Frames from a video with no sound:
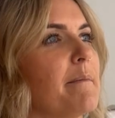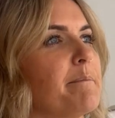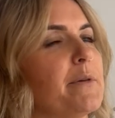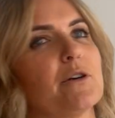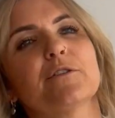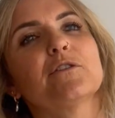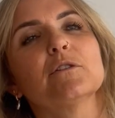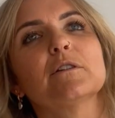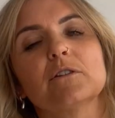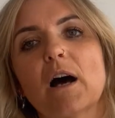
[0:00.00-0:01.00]

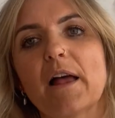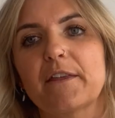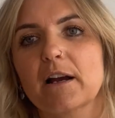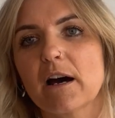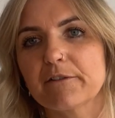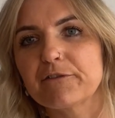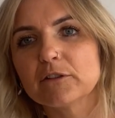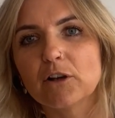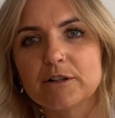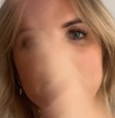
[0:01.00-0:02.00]
beautiful light that kind of
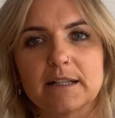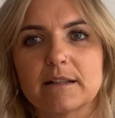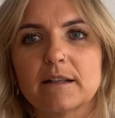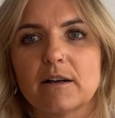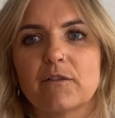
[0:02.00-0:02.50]
flows in